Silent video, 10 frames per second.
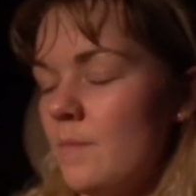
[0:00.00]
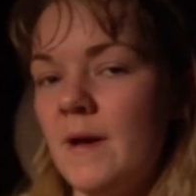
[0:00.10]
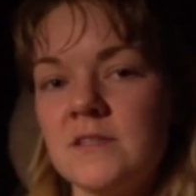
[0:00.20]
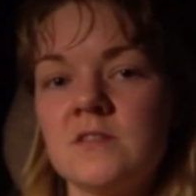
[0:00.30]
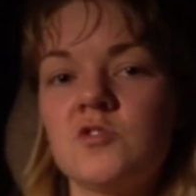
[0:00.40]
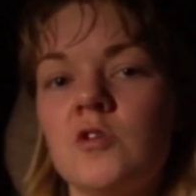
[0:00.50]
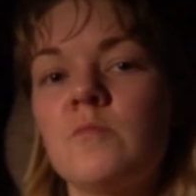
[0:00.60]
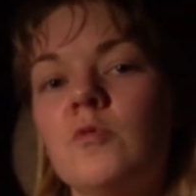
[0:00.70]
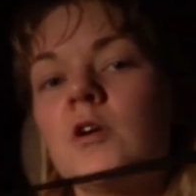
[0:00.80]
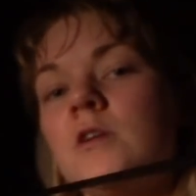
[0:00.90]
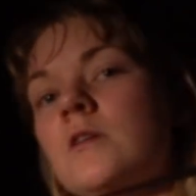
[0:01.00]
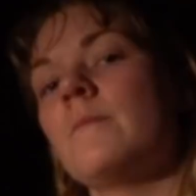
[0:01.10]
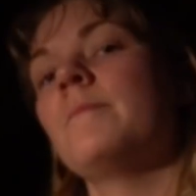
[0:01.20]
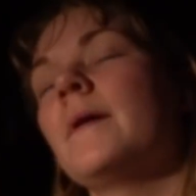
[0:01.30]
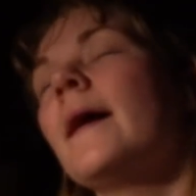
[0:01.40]
Back to the drawing board,
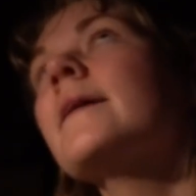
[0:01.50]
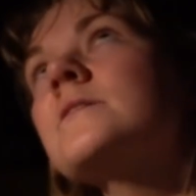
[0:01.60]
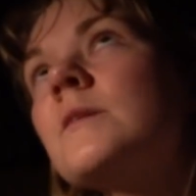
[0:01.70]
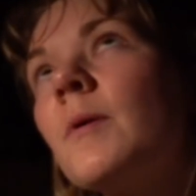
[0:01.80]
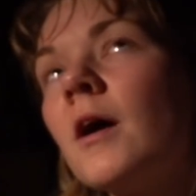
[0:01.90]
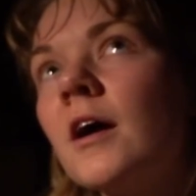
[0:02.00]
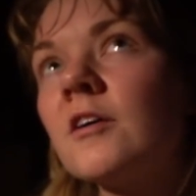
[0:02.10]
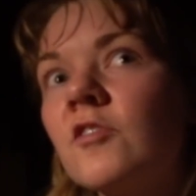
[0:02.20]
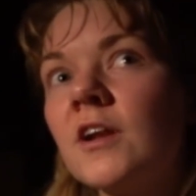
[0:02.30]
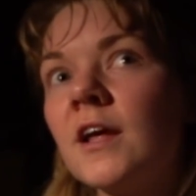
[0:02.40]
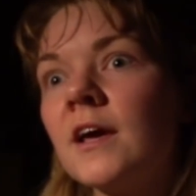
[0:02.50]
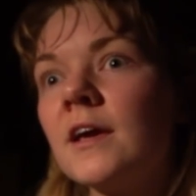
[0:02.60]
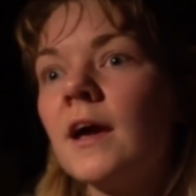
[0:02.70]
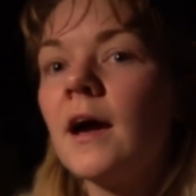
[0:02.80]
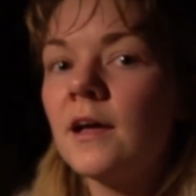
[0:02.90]
back to Park for
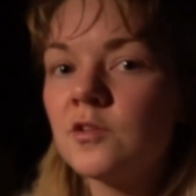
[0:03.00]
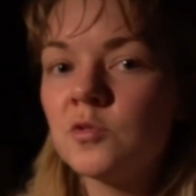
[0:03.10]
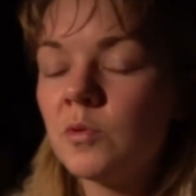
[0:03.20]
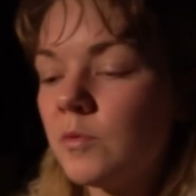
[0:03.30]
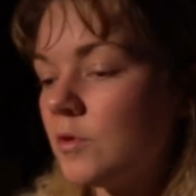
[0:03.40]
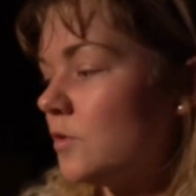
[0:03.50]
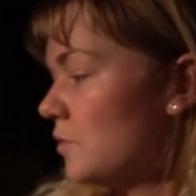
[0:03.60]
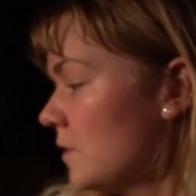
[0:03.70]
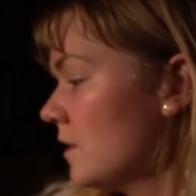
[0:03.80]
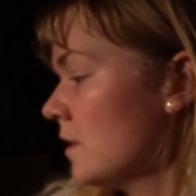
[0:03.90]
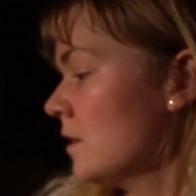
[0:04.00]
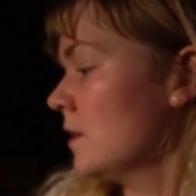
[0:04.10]
Night. I don't know what we're gonna do either.